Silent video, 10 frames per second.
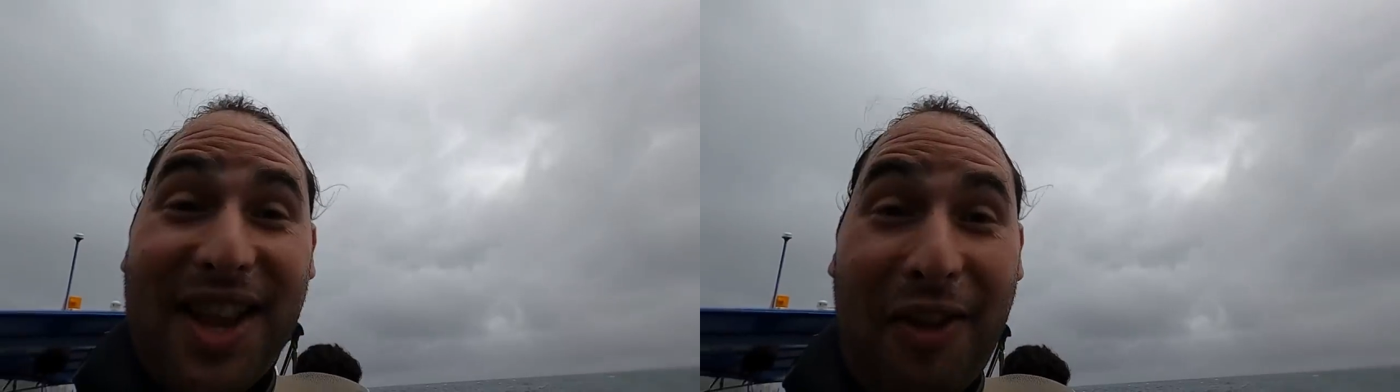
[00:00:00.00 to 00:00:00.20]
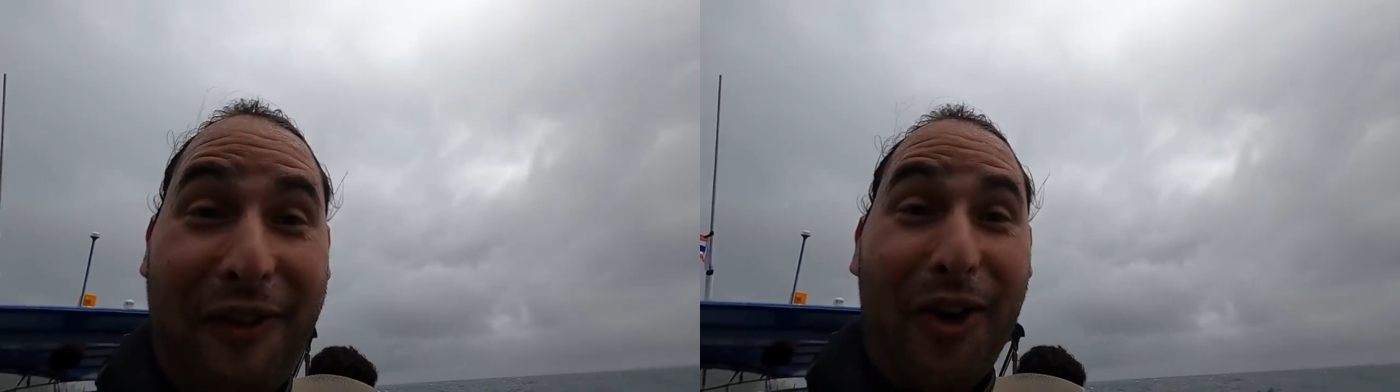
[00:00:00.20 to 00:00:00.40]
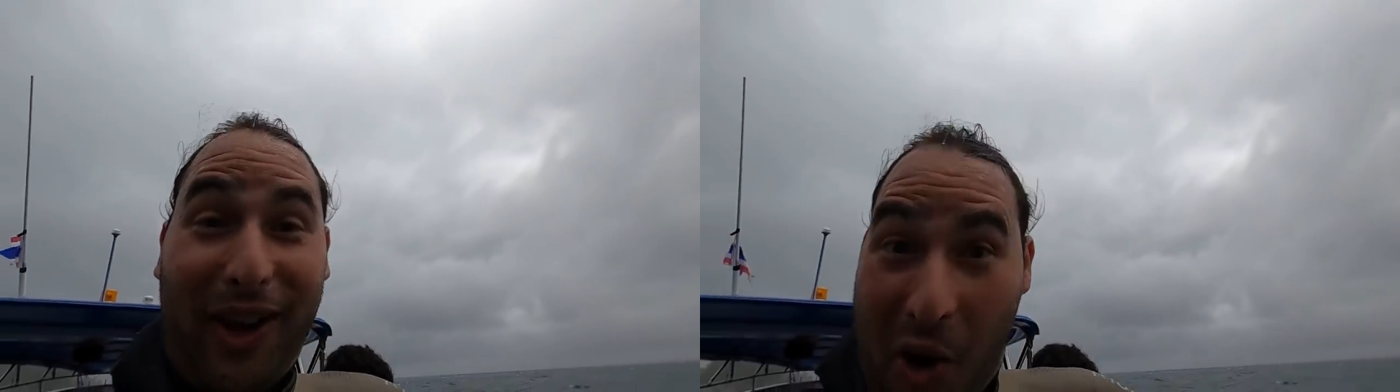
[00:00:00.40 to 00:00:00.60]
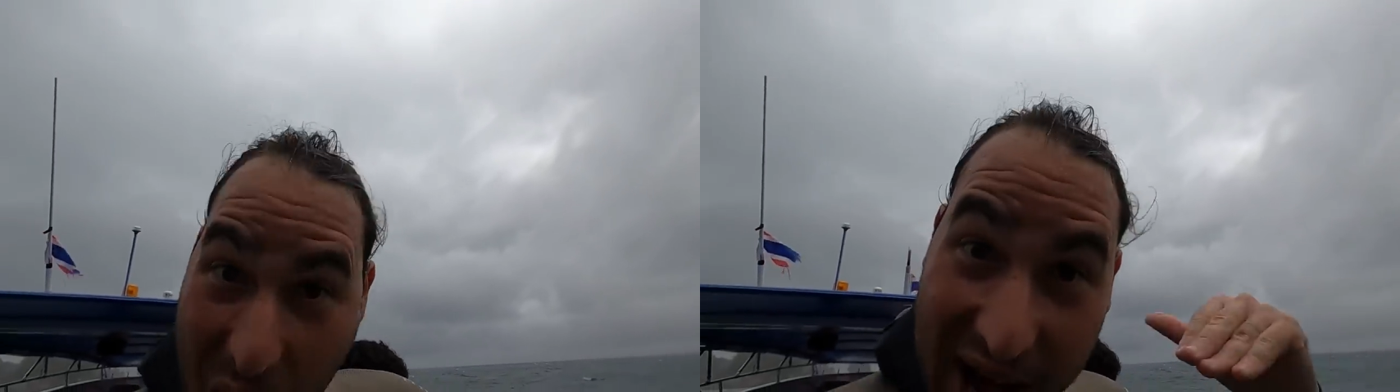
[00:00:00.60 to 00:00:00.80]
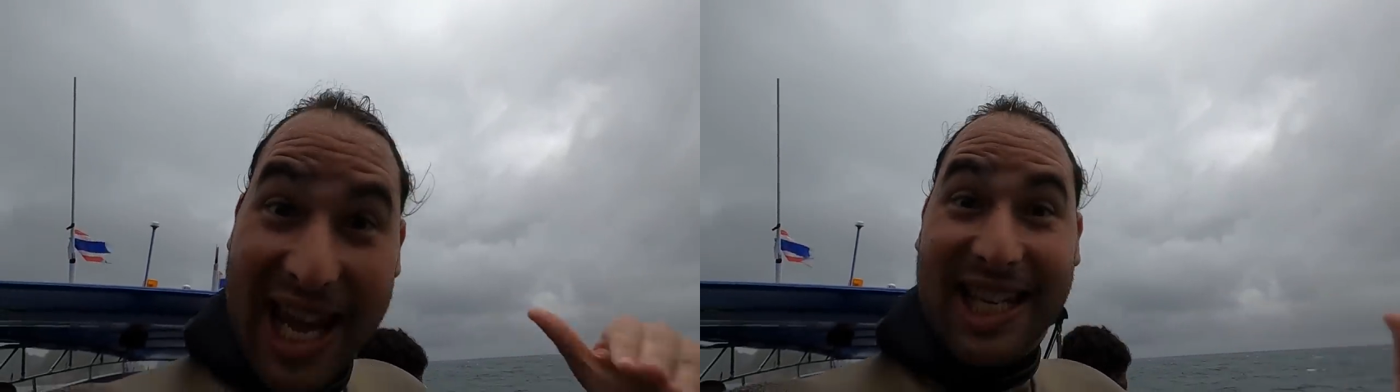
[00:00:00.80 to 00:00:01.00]
ever just felt like a
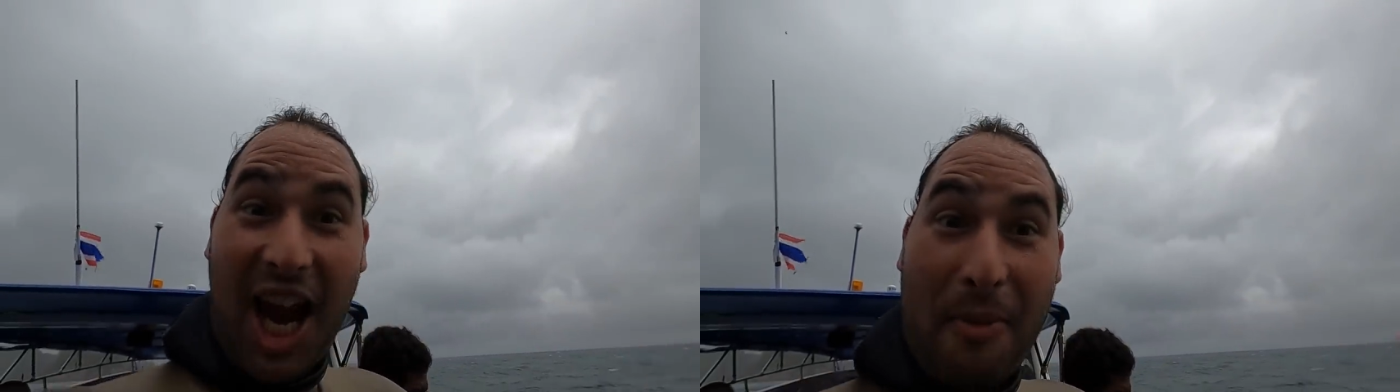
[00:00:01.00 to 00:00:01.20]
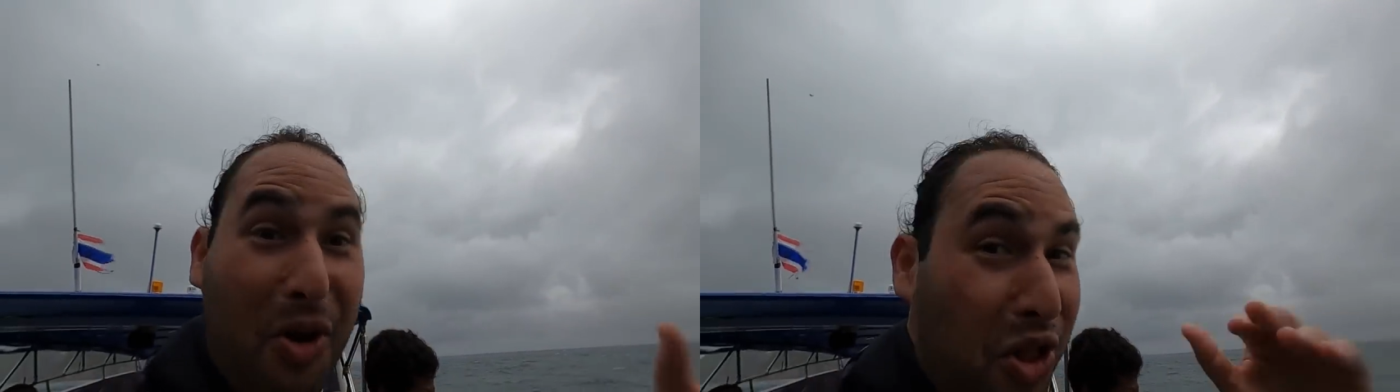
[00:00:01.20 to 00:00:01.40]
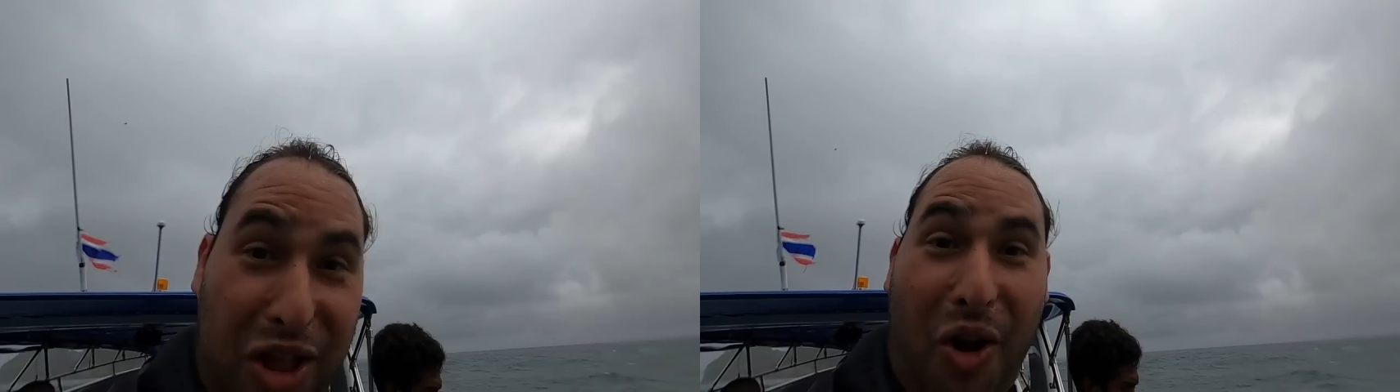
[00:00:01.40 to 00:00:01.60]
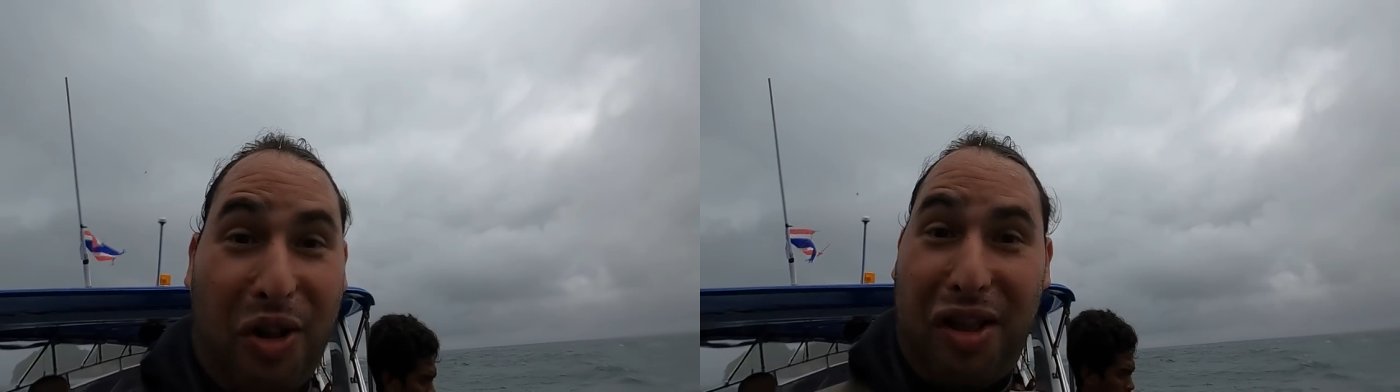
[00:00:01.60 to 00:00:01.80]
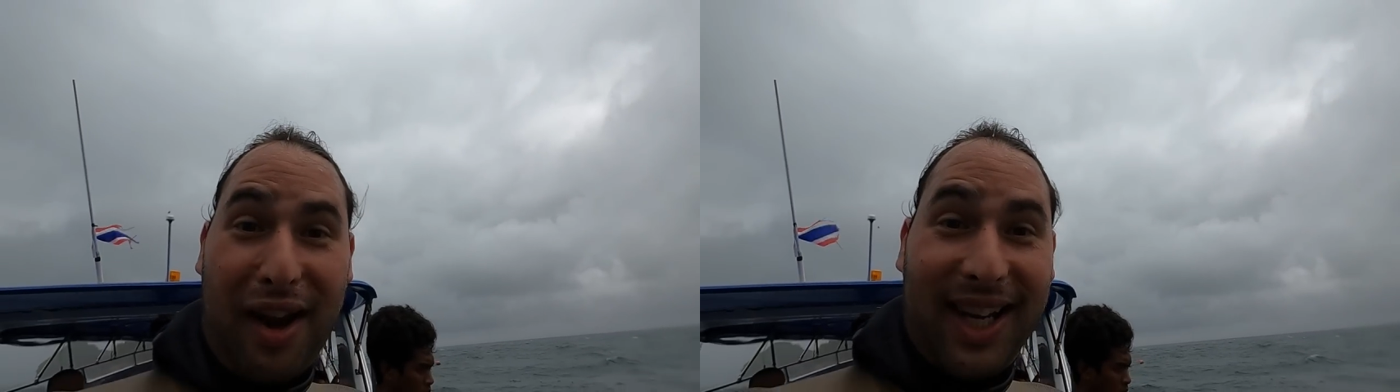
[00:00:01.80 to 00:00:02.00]
wind come on so
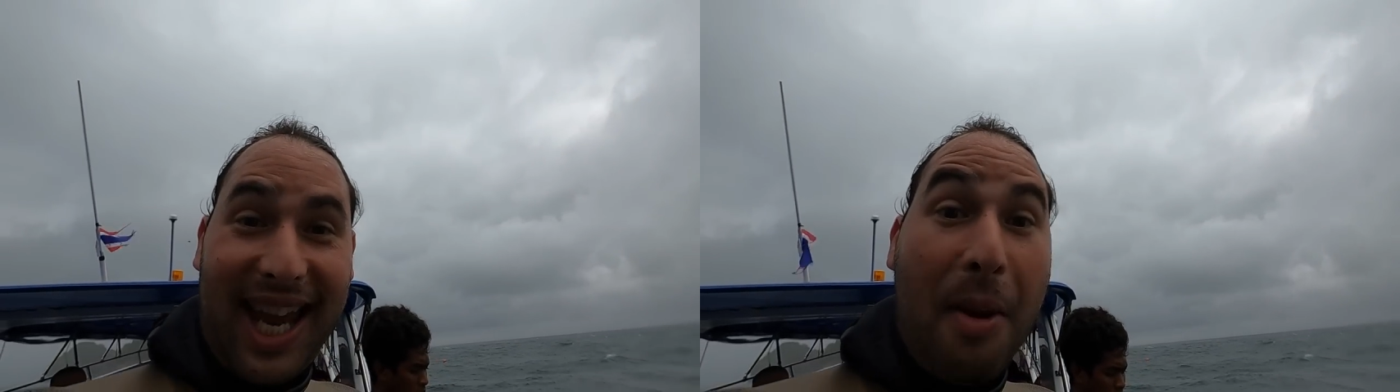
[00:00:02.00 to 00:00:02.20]
suddenly